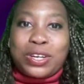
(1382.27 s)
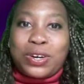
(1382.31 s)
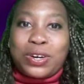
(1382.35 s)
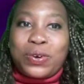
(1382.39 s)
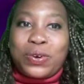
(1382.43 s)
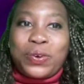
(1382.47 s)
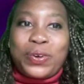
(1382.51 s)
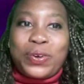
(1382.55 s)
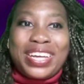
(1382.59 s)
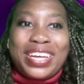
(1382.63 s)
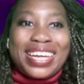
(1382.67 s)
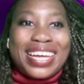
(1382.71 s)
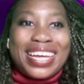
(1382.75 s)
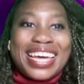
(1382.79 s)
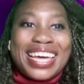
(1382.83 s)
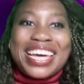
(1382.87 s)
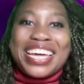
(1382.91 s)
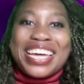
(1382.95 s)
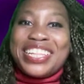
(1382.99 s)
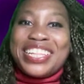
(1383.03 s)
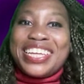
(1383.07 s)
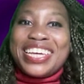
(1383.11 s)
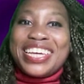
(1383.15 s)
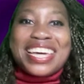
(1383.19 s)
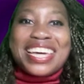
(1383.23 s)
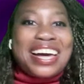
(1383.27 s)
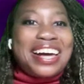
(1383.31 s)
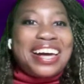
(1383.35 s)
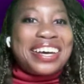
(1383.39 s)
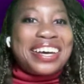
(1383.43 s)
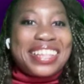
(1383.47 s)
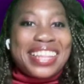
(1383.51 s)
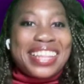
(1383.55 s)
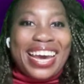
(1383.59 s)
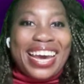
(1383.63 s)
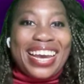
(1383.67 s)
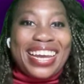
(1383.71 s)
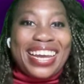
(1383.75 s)
soul. The young
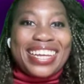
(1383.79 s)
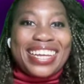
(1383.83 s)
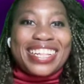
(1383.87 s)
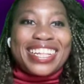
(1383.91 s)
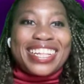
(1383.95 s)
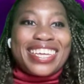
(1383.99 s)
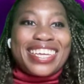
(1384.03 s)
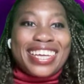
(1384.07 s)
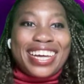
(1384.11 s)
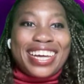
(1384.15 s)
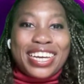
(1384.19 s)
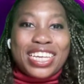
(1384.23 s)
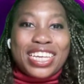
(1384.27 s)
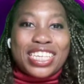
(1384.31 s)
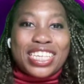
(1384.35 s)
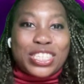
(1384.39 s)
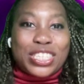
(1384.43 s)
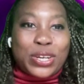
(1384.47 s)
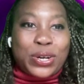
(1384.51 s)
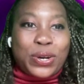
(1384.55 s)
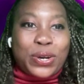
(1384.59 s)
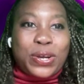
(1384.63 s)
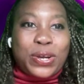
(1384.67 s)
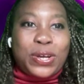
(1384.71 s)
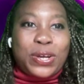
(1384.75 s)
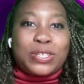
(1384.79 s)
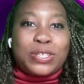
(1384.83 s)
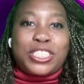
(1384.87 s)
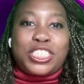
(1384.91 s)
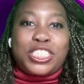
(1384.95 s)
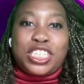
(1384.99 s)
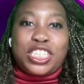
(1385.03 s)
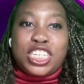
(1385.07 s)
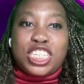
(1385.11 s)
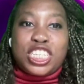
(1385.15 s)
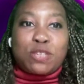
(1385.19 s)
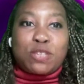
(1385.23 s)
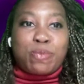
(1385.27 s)
lady, the youngest girl,
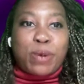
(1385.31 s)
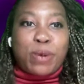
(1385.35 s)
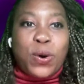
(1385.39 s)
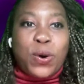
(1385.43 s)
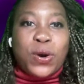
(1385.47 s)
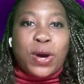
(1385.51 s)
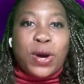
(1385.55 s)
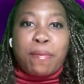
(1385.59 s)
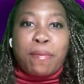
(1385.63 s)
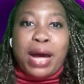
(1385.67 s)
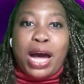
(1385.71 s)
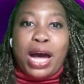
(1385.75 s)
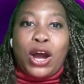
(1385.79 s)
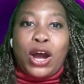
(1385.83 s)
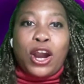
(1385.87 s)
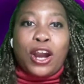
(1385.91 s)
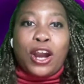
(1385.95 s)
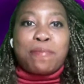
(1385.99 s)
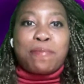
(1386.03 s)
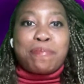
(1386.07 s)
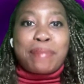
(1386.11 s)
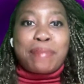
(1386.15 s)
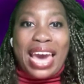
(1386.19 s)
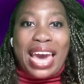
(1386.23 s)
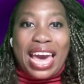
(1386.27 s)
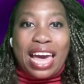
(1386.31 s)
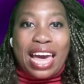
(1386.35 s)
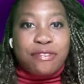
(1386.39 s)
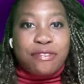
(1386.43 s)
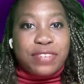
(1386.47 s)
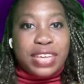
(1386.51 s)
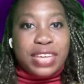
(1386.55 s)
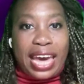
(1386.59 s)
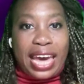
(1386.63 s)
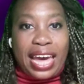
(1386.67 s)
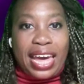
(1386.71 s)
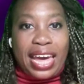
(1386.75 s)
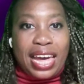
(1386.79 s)
she spoke about her math
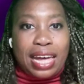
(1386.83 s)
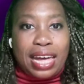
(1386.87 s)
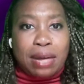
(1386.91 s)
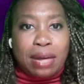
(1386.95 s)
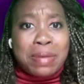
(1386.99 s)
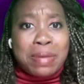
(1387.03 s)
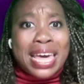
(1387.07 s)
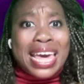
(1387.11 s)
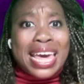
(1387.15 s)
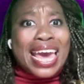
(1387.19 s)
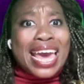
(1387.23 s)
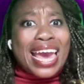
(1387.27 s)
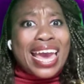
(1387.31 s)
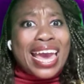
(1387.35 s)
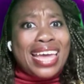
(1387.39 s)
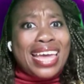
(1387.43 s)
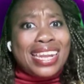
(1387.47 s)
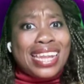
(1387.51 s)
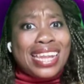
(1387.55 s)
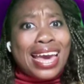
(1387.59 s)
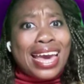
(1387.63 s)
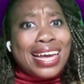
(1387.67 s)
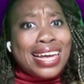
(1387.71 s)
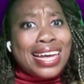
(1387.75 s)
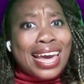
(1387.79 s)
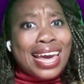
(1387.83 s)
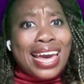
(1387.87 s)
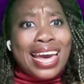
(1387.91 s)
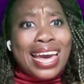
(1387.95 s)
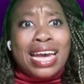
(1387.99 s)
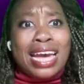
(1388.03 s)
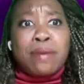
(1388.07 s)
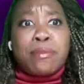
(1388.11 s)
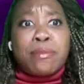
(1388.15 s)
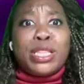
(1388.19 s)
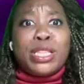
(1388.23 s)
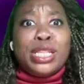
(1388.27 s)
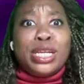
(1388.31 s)
game. And that
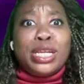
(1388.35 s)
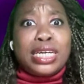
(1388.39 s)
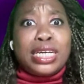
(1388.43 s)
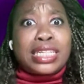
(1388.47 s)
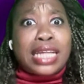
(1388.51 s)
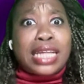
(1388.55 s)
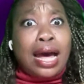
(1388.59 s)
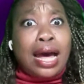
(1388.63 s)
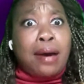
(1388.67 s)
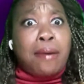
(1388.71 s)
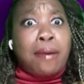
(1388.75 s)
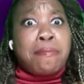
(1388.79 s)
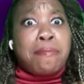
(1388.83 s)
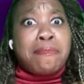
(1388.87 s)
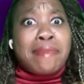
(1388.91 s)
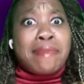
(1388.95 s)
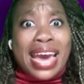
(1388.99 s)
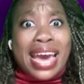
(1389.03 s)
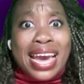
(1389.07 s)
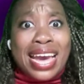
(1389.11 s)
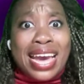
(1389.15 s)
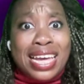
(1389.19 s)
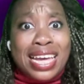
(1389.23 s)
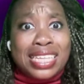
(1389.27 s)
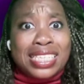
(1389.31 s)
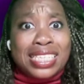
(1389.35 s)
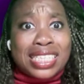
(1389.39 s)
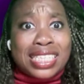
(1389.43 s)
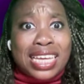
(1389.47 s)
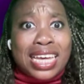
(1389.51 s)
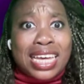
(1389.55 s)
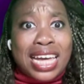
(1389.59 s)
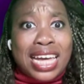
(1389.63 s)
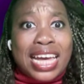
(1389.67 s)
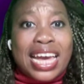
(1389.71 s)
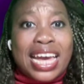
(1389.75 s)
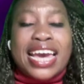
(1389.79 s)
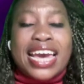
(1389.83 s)
game looked
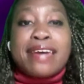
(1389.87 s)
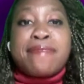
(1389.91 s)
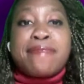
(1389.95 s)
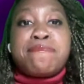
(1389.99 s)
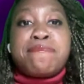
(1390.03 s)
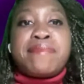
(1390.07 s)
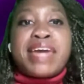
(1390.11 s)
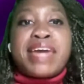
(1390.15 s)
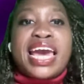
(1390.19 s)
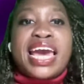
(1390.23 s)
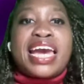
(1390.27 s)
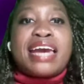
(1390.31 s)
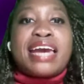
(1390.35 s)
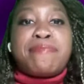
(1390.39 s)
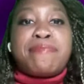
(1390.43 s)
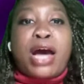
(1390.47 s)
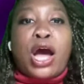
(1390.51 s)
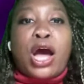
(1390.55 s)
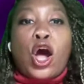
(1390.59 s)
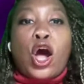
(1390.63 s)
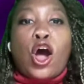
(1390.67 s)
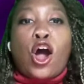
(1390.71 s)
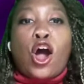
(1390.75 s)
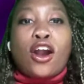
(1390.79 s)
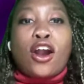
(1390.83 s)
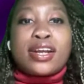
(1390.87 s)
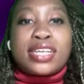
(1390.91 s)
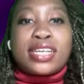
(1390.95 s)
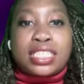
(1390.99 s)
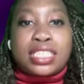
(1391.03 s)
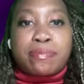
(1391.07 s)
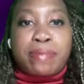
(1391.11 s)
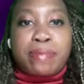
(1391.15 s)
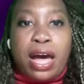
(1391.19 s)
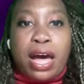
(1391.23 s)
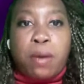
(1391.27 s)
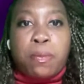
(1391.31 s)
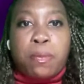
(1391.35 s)
amazing. It made my heart
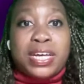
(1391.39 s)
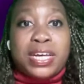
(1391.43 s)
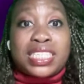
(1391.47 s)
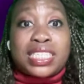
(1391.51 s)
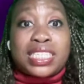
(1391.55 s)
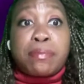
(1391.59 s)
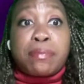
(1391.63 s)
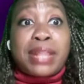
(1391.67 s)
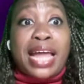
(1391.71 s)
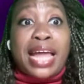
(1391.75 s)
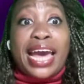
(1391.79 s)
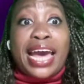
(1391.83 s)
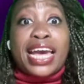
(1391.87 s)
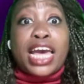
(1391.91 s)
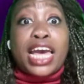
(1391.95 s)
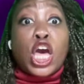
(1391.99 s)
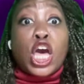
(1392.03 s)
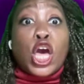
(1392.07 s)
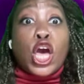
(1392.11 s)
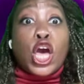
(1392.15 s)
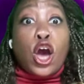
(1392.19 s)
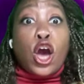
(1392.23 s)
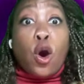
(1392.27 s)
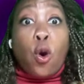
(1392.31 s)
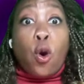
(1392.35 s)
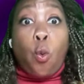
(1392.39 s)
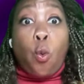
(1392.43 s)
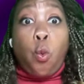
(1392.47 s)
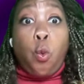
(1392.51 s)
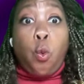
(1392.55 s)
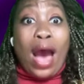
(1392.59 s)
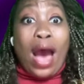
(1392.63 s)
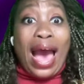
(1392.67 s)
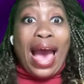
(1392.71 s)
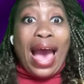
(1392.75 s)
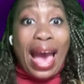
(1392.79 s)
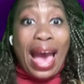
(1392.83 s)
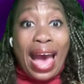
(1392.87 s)
smile because I'm like,
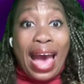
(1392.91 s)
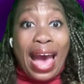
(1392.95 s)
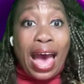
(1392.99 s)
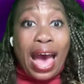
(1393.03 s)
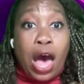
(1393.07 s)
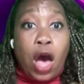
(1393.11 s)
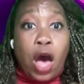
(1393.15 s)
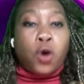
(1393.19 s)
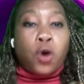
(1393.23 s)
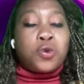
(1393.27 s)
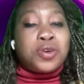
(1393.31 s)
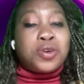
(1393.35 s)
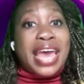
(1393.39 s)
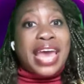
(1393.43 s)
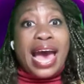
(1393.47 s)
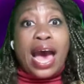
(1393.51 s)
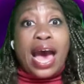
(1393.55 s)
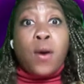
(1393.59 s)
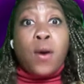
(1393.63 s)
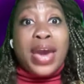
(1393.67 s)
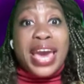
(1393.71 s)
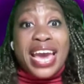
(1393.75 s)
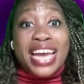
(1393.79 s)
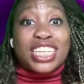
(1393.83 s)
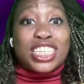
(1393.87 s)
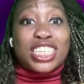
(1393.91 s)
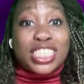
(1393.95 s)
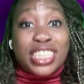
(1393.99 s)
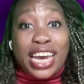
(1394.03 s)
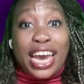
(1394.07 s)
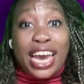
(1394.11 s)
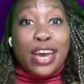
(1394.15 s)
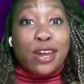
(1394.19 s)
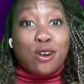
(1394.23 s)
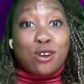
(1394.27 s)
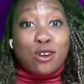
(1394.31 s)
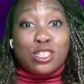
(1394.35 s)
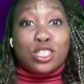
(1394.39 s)
wow, now
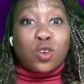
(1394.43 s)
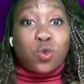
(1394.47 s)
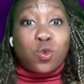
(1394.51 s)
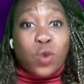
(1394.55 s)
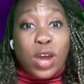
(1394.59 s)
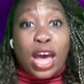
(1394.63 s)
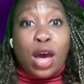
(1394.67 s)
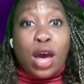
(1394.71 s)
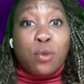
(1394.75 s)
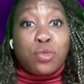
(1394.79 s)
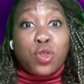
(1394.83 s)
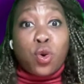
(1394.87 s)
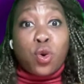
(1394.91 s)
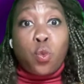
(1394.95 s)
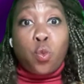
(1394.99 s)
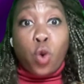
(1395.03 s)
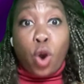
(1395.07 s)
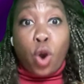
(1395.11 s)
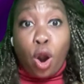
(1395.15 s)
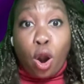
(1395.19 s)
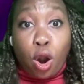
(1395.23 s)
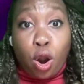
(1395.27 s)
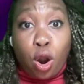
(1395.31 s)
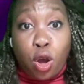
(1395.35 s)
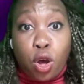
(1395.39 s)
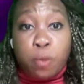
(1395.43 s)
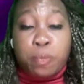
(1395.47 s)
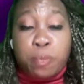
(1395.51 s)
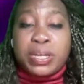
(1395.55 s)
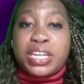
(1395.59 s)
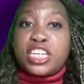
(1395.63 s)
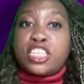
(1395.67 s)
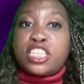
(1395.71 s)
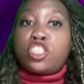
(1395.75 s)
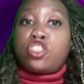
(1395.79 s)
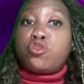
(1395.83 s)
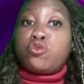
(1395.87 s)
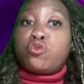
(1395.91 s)
educators around the world,
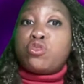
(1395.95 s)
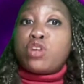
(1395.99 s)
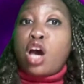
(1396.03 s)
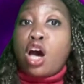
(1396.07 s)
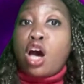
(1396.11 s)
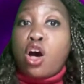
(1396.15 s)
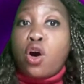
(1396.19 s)
because if